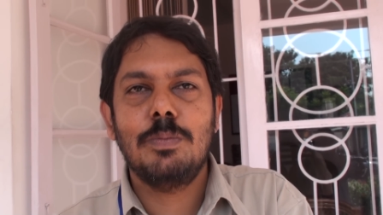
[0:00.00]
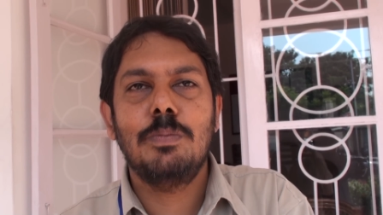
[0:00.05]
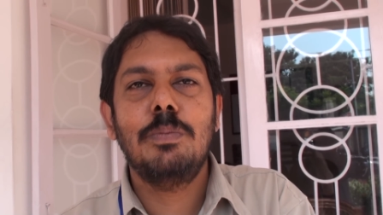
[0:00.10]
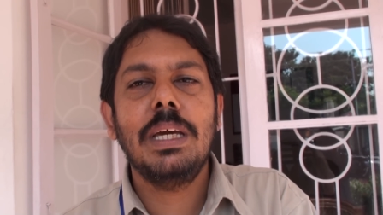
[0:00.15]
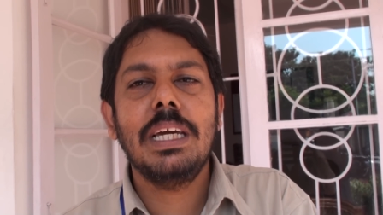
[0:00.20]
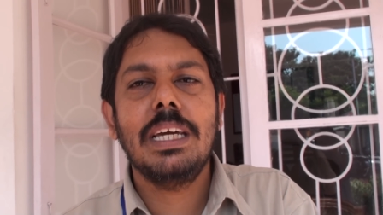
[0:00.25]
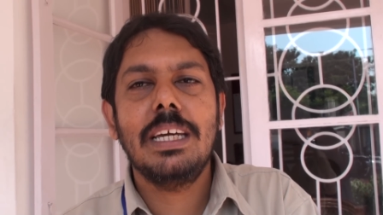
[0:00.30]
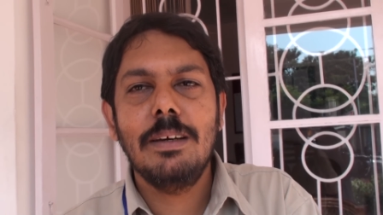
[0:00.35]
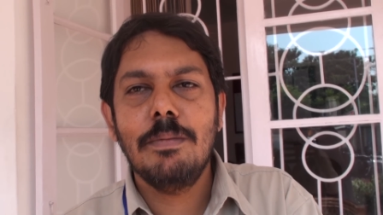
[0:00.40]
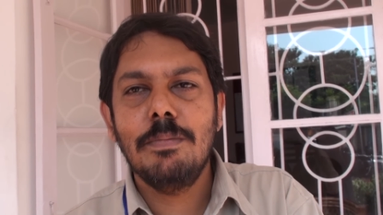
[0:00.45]

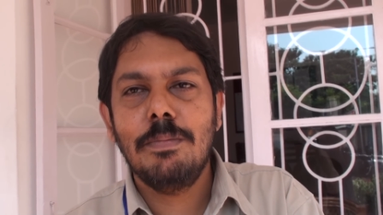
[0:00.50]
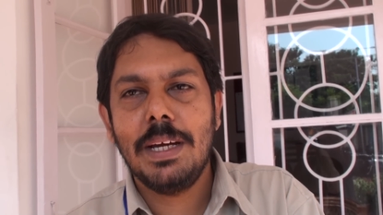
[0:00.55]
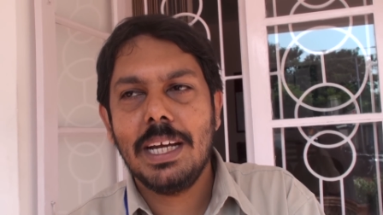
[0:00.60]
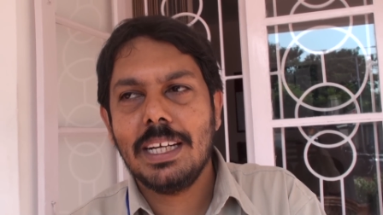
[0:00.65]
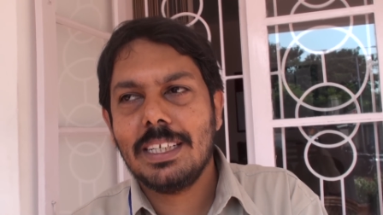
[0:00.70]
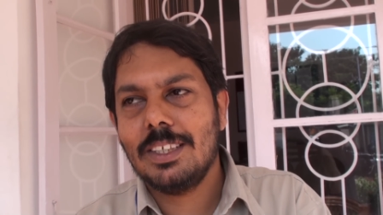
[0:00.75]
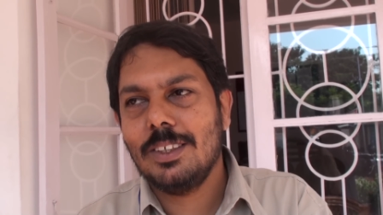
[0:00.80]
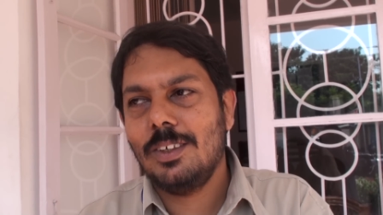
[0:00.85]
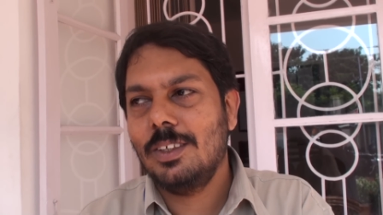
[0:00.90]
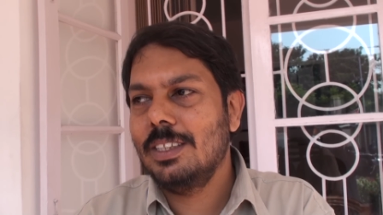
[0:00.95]
big
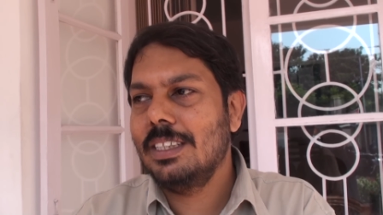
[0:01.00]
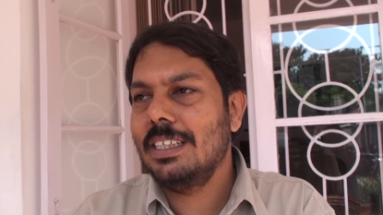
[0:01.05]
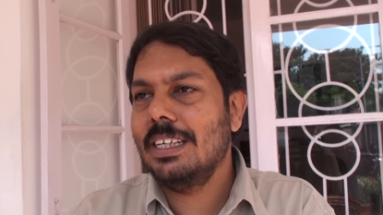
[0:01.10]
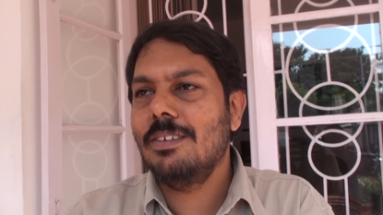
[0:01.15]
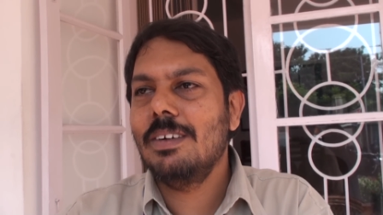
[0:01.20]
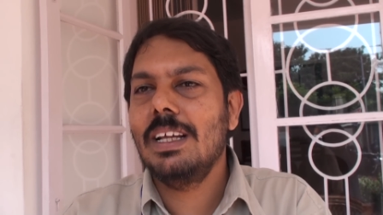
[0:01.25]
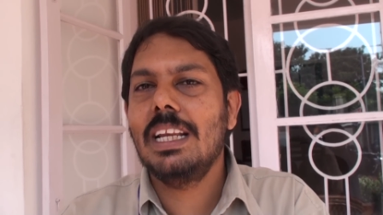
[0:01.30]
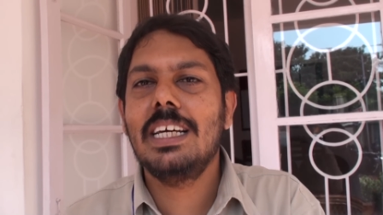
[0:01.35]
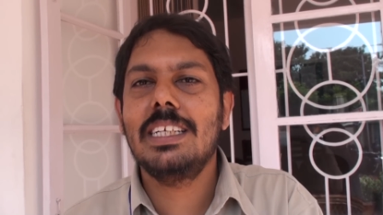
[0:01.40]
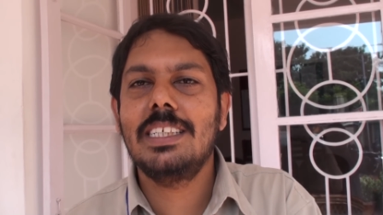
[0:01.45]
impact on the
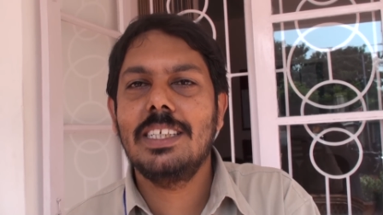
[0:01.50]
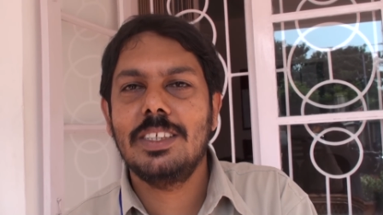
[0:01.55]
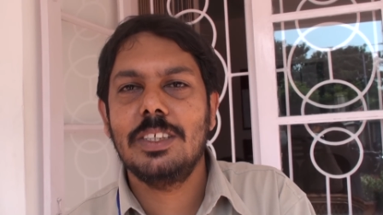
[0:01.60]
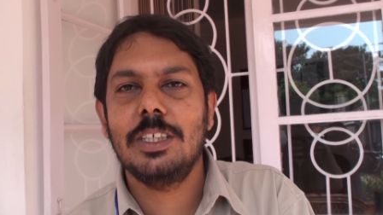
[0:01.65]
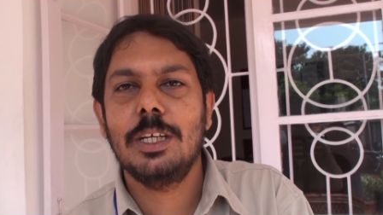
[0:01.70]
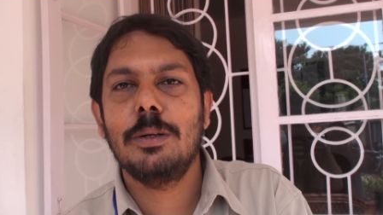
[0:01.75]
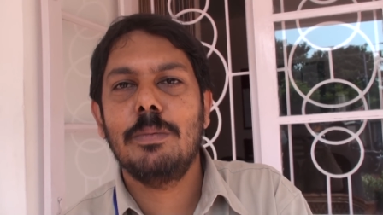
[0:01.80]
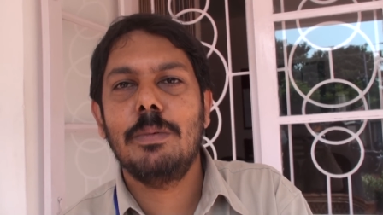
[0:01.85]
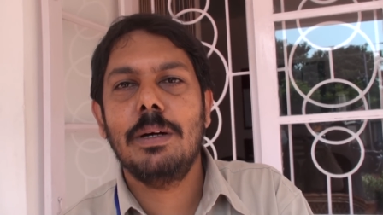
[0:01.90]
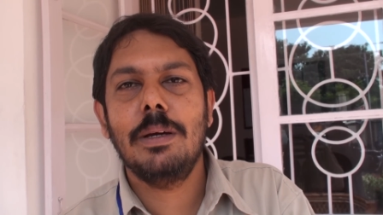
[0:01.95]
villages
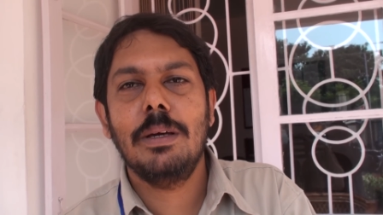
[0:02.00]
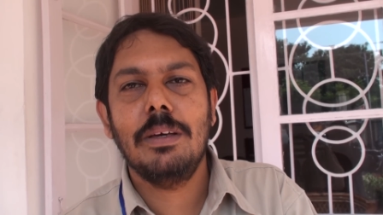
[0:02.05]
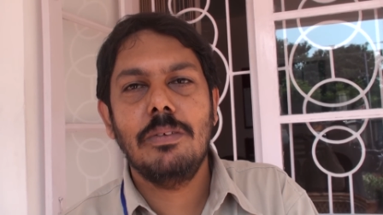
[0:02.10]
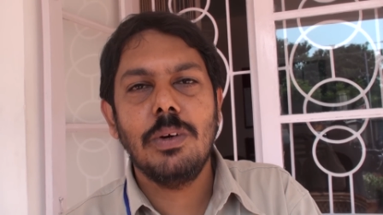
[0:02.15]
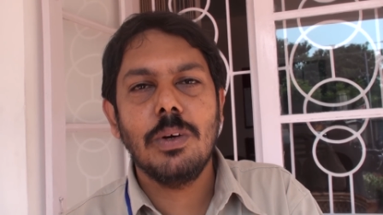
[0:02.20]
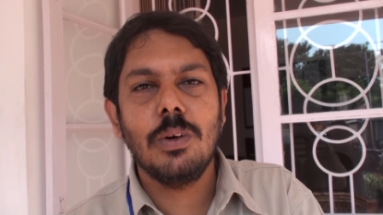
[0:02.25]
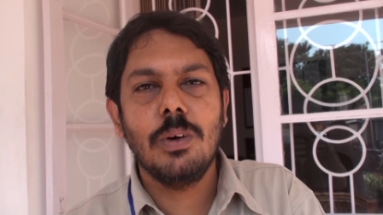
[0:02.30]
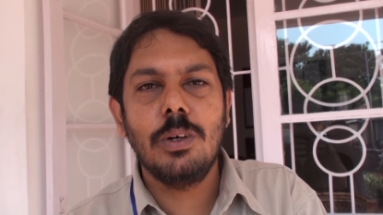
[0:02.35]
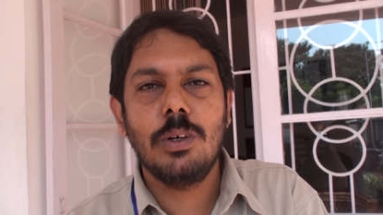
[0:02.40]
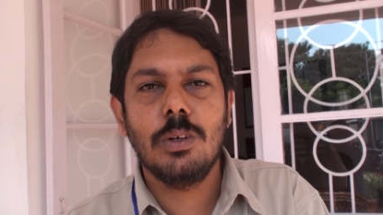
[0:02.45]
nearby if
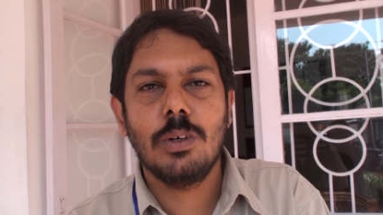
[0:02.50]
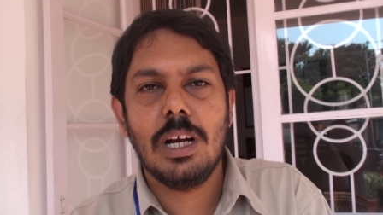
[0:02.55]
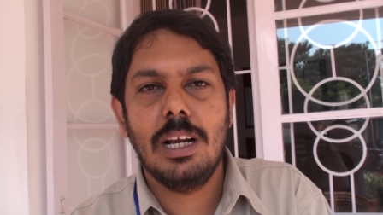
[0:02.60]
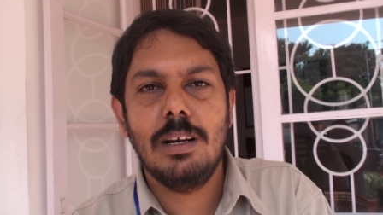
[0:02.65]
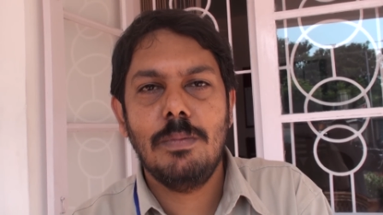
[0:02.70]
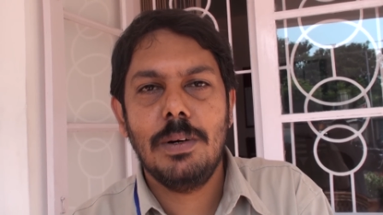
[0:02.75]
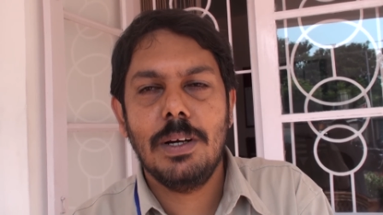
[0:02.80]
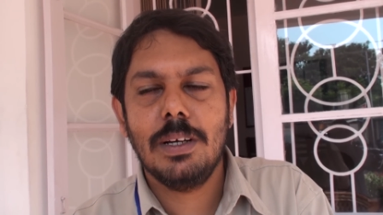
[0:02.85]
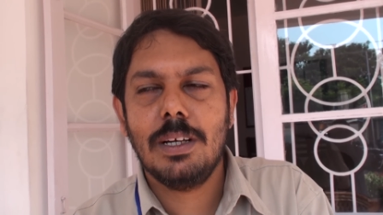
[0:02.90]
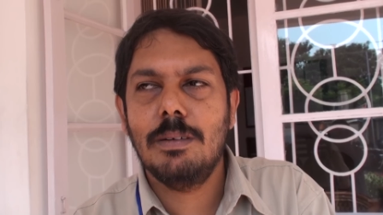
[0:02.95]
you go to
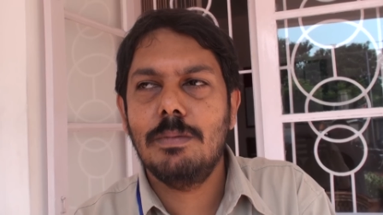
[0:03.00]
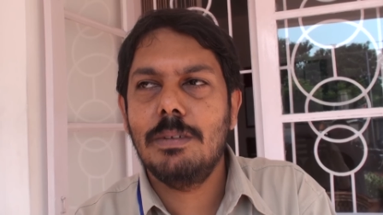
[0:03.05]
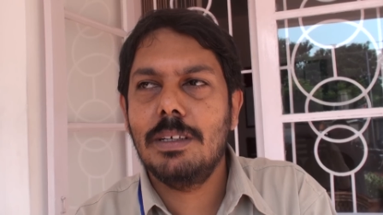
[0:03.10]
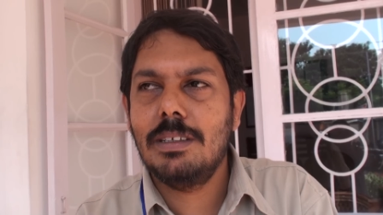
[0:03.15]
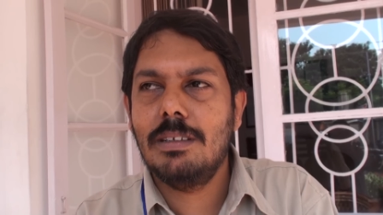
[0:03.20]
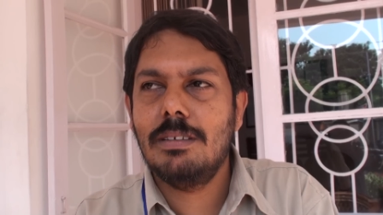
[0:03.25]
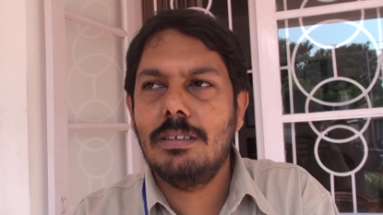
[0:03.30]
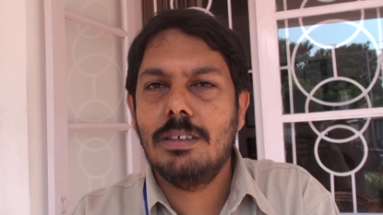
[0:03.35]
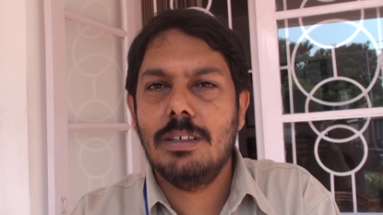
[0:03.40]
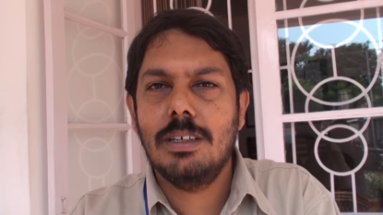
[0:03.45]
Kalpakam
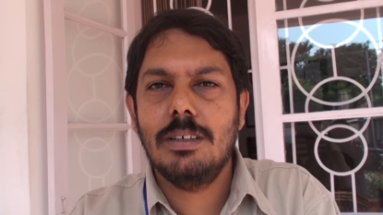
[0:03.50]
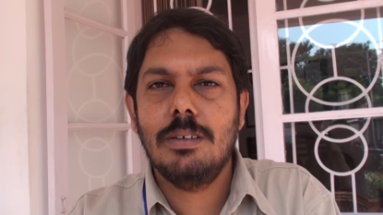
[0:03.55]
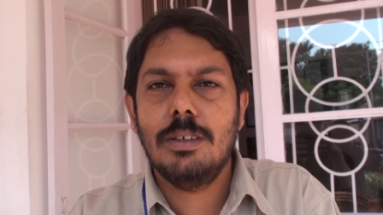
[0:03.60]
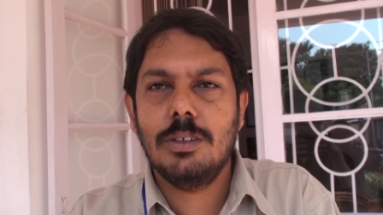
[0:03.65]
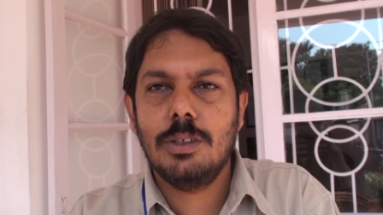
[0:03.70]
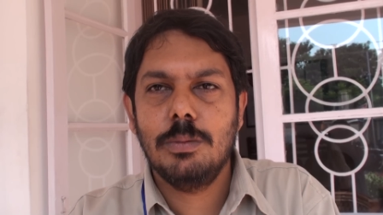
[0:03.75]
and uh,